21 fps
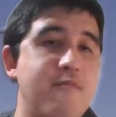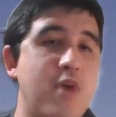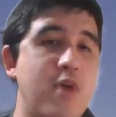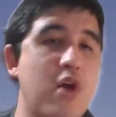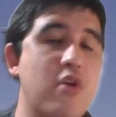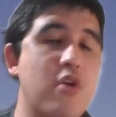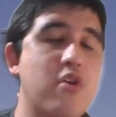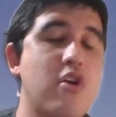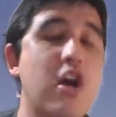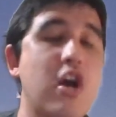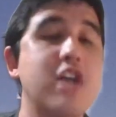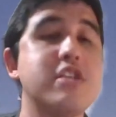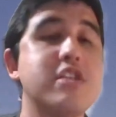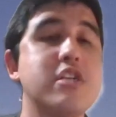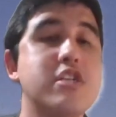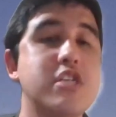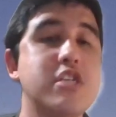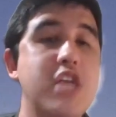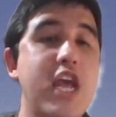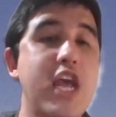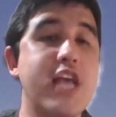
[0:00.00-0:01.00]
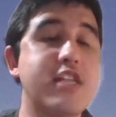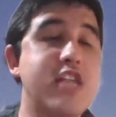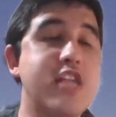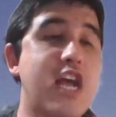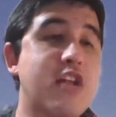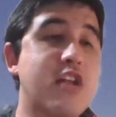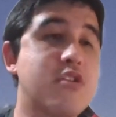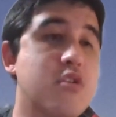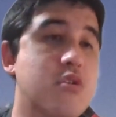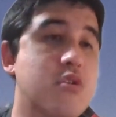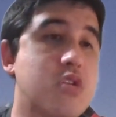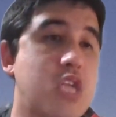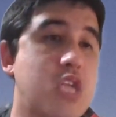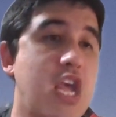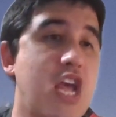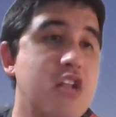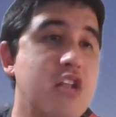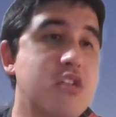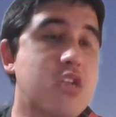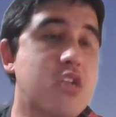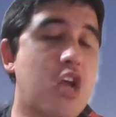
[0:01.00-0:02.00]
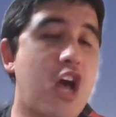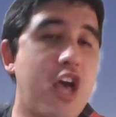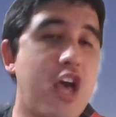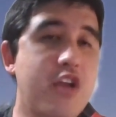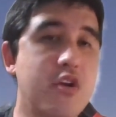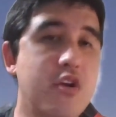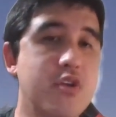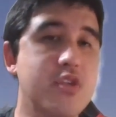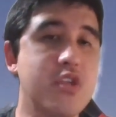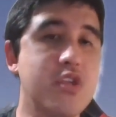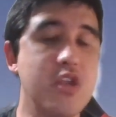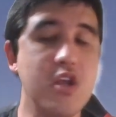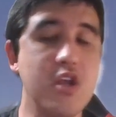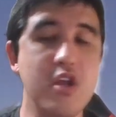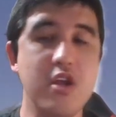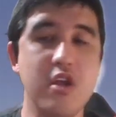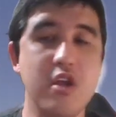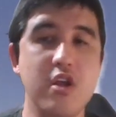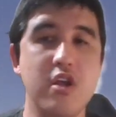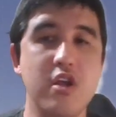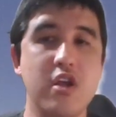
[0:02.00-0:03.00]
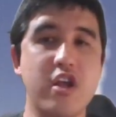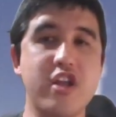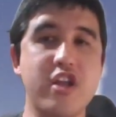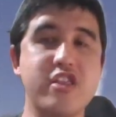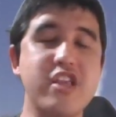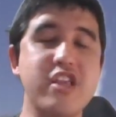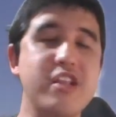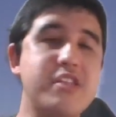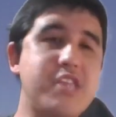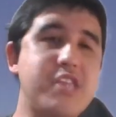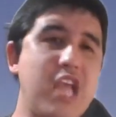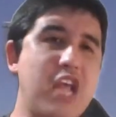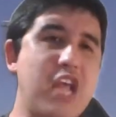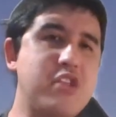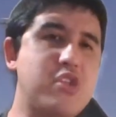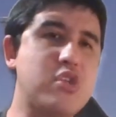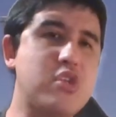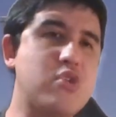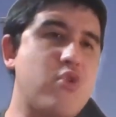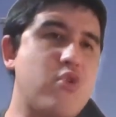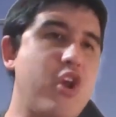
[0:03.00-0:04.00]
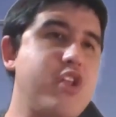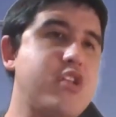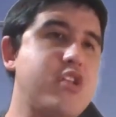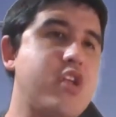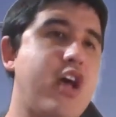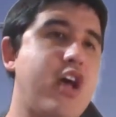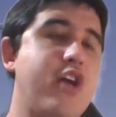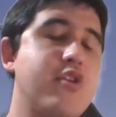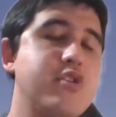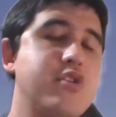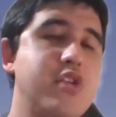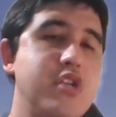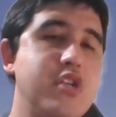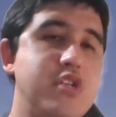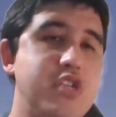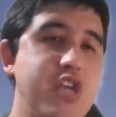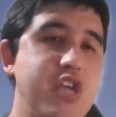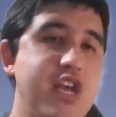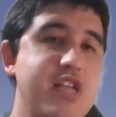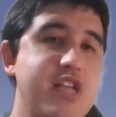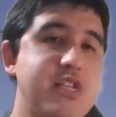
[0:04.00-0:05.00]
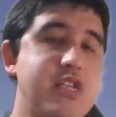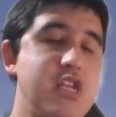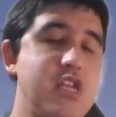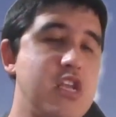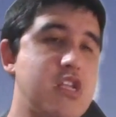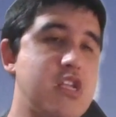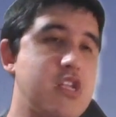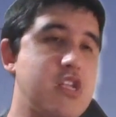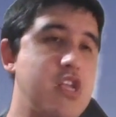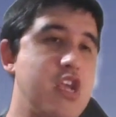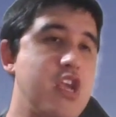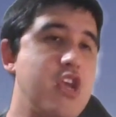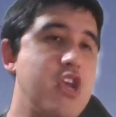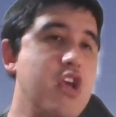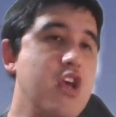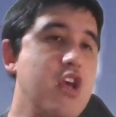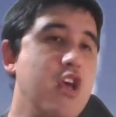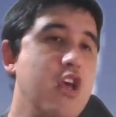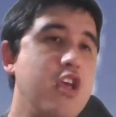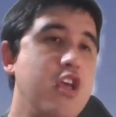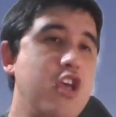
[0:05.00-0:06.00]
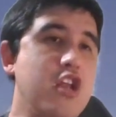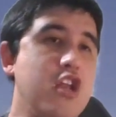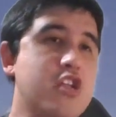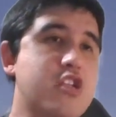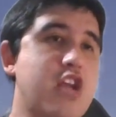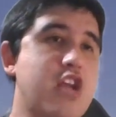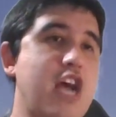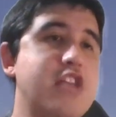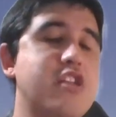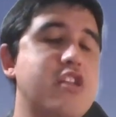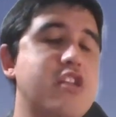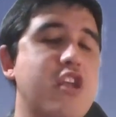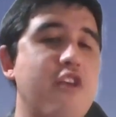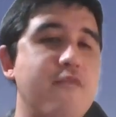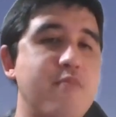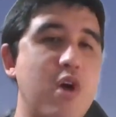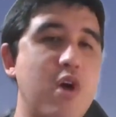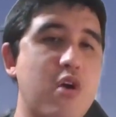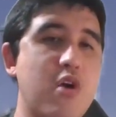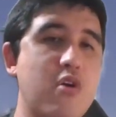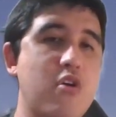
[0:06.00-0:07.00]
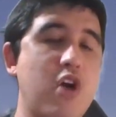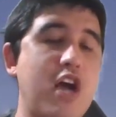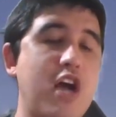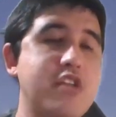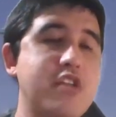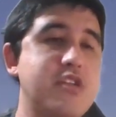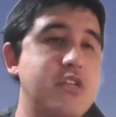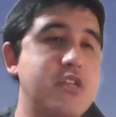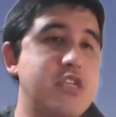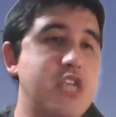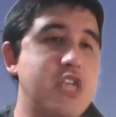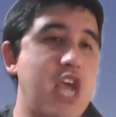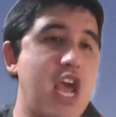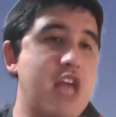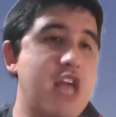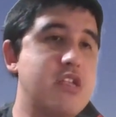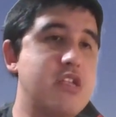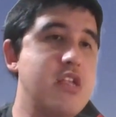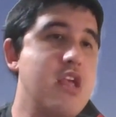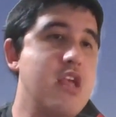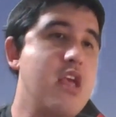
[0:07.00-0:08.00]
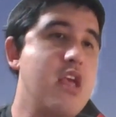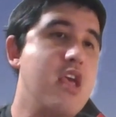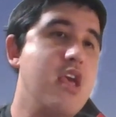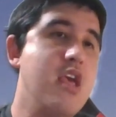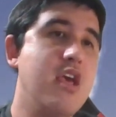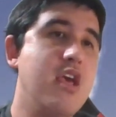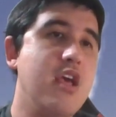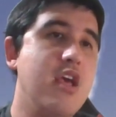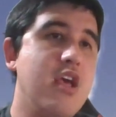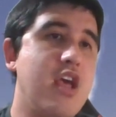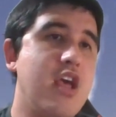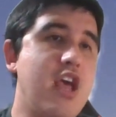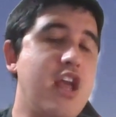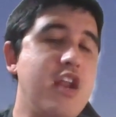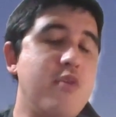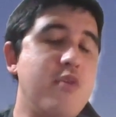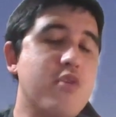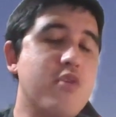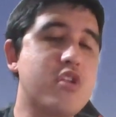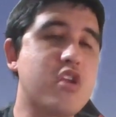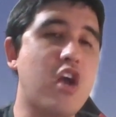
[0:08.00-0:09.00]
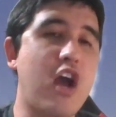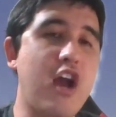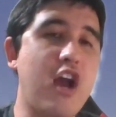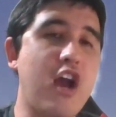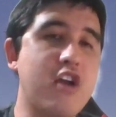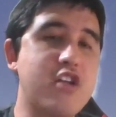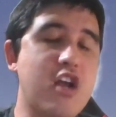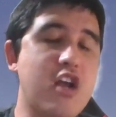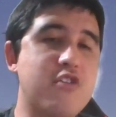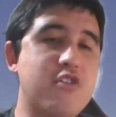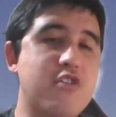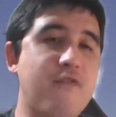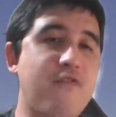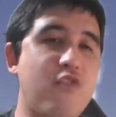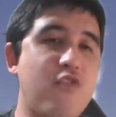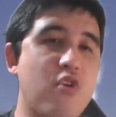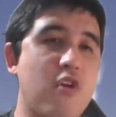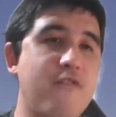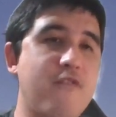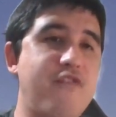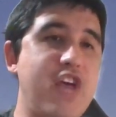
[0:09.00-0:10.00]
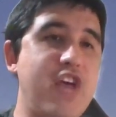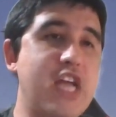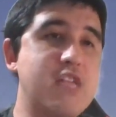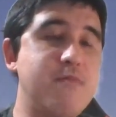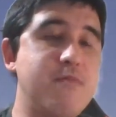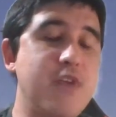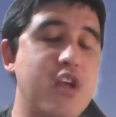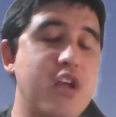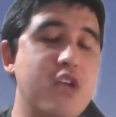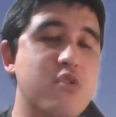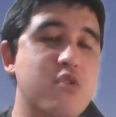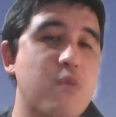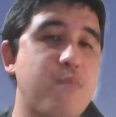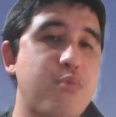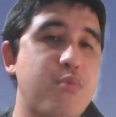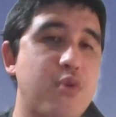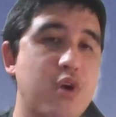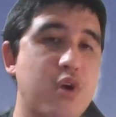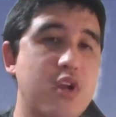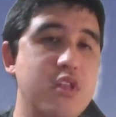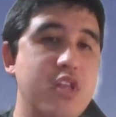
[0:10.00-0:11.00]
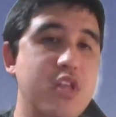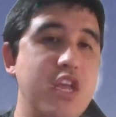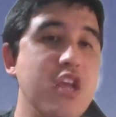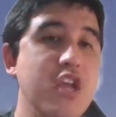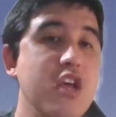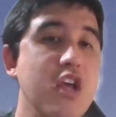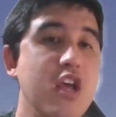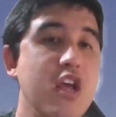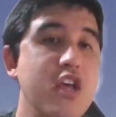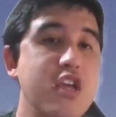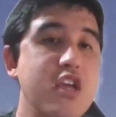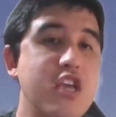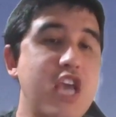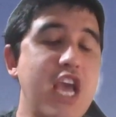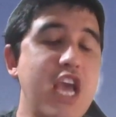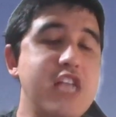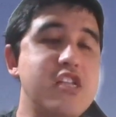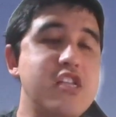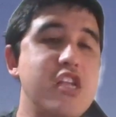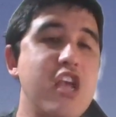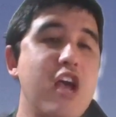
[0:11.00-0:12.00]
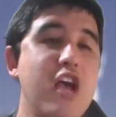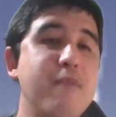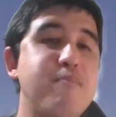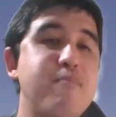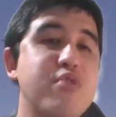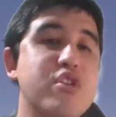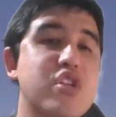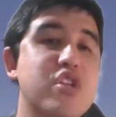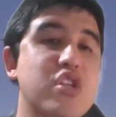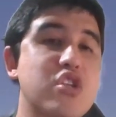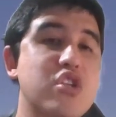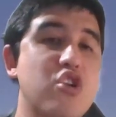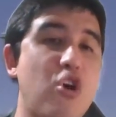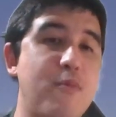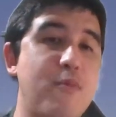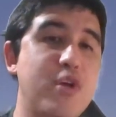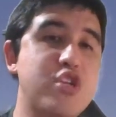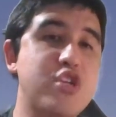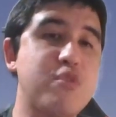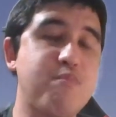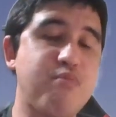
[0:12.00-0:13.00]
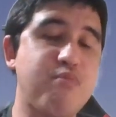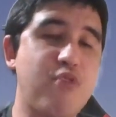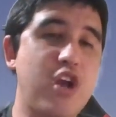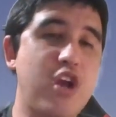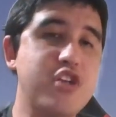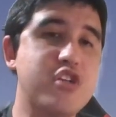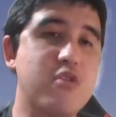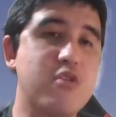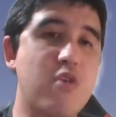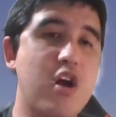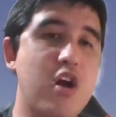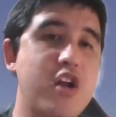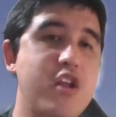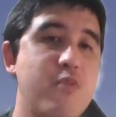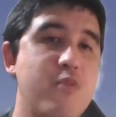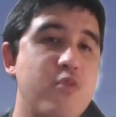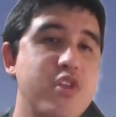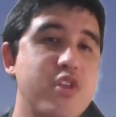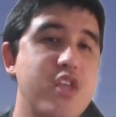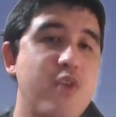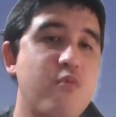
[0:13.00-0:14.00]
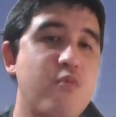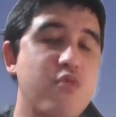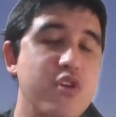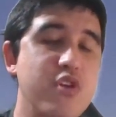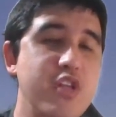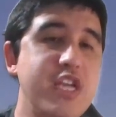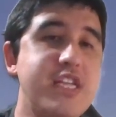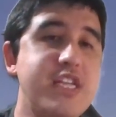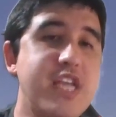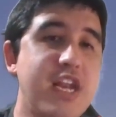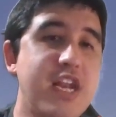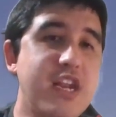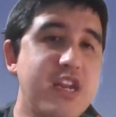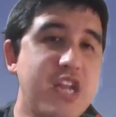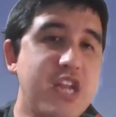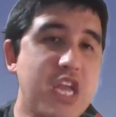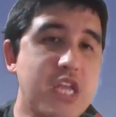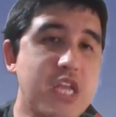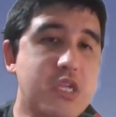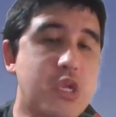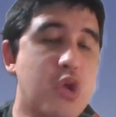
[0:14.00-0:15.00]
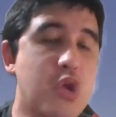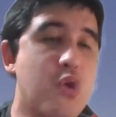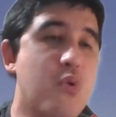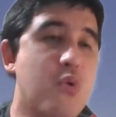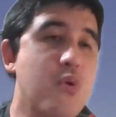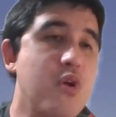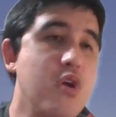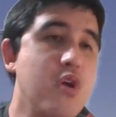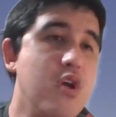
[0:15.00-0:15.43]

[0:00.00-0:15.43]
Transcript: motocross a chance after 10 titles, I think 10 straight titles in GNCC, he decides to give motocross a chance and he retires after four events because reportedly KTM put so much pressure on him when they really didn't need to.